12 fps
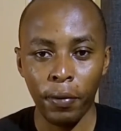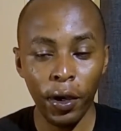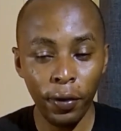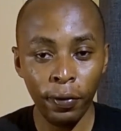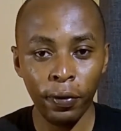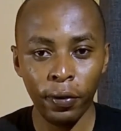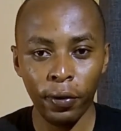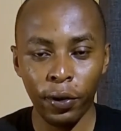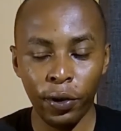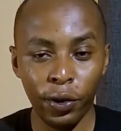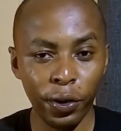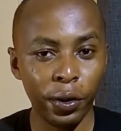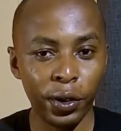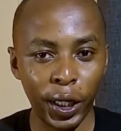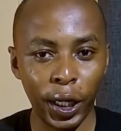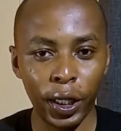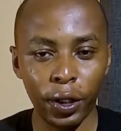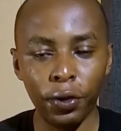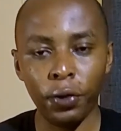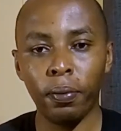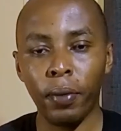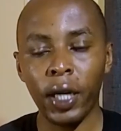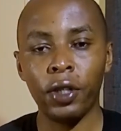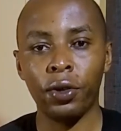if you're not Kenyan, you
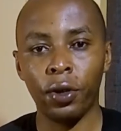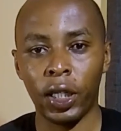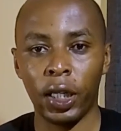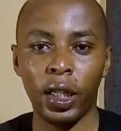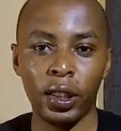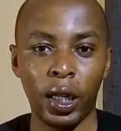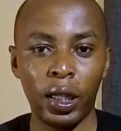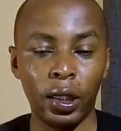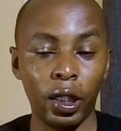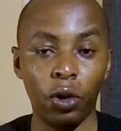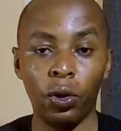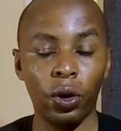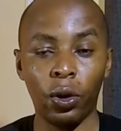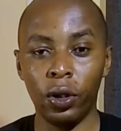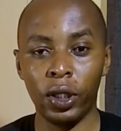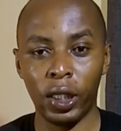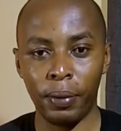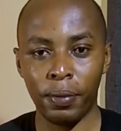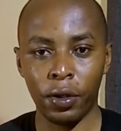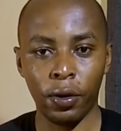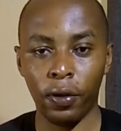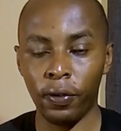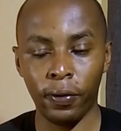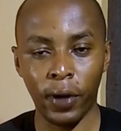might not understand the whole concept
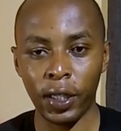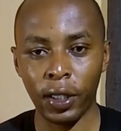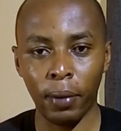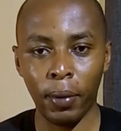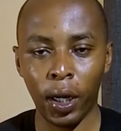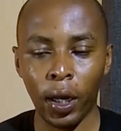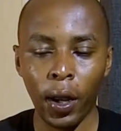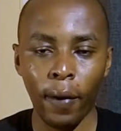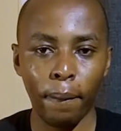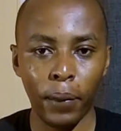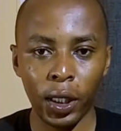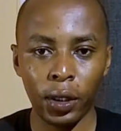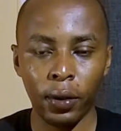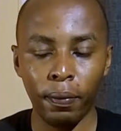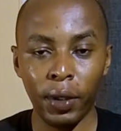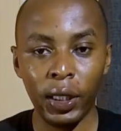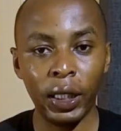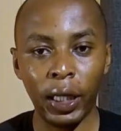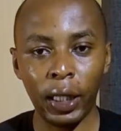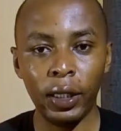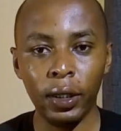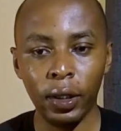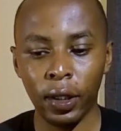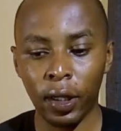of a Chama, but
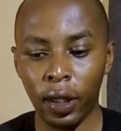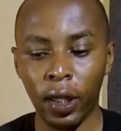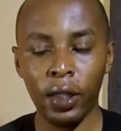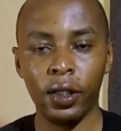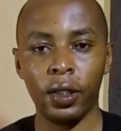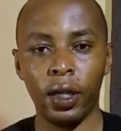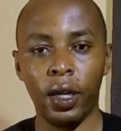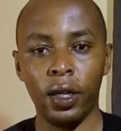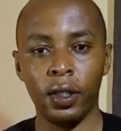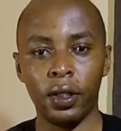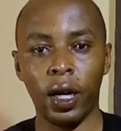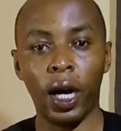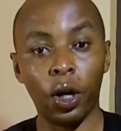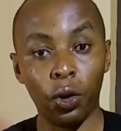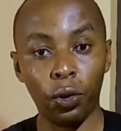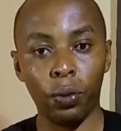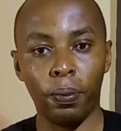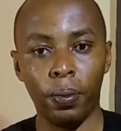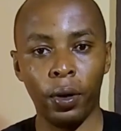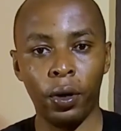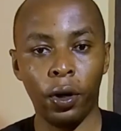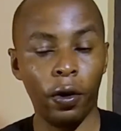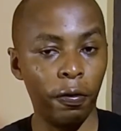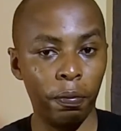basically, this is a group
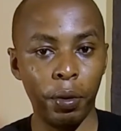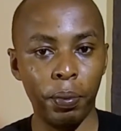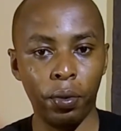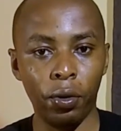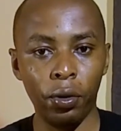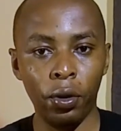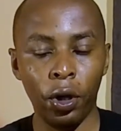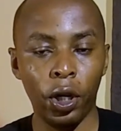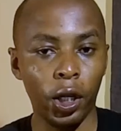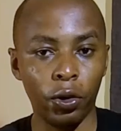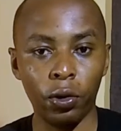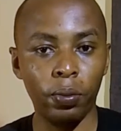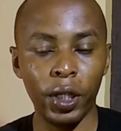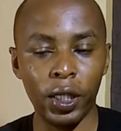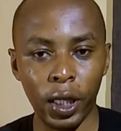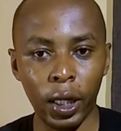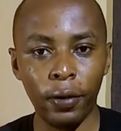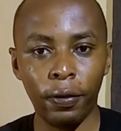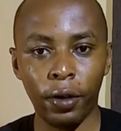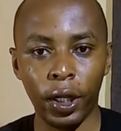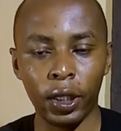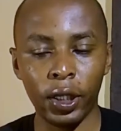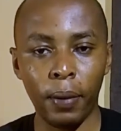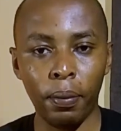of people, it could be 10, for
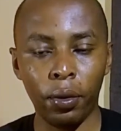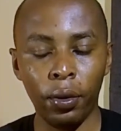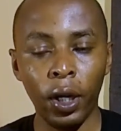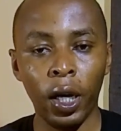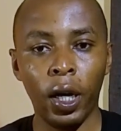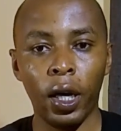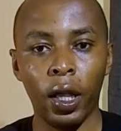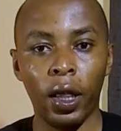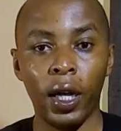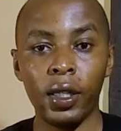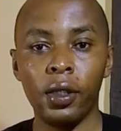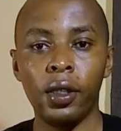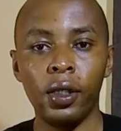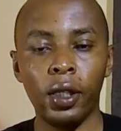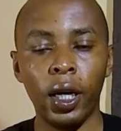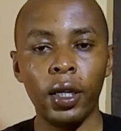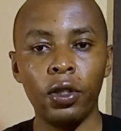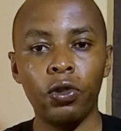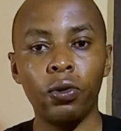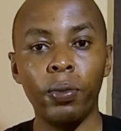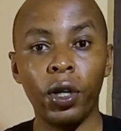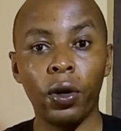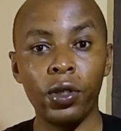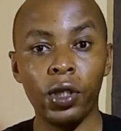example, that decides to
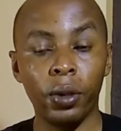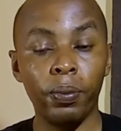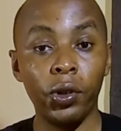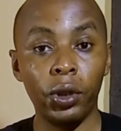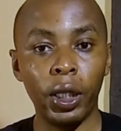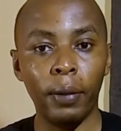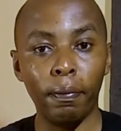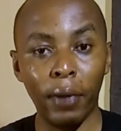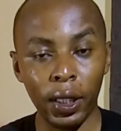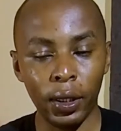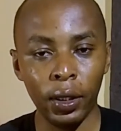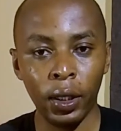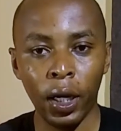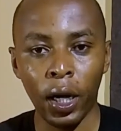be contributing money